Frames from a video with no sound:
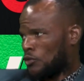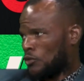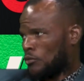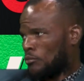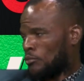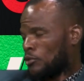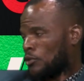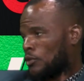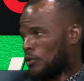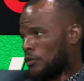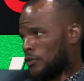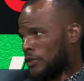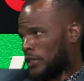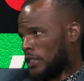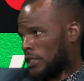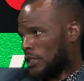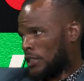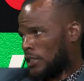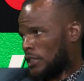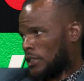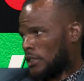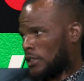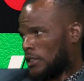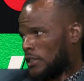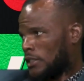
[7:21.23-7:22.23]

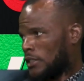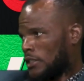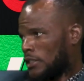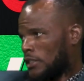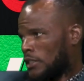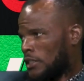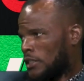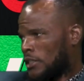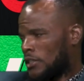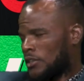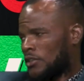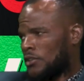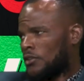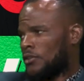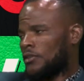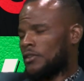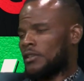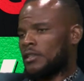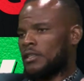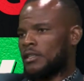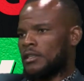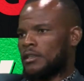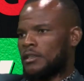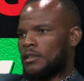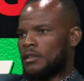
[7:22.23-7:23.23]
pronunciations is not
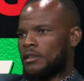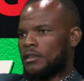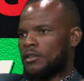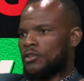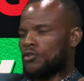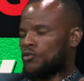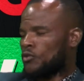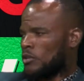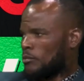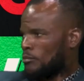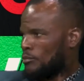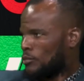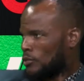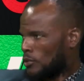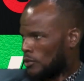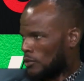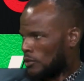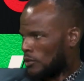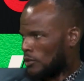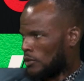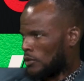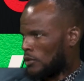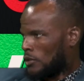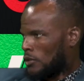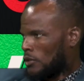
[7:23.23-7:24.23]
the
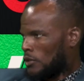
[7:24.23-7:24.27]
Swapo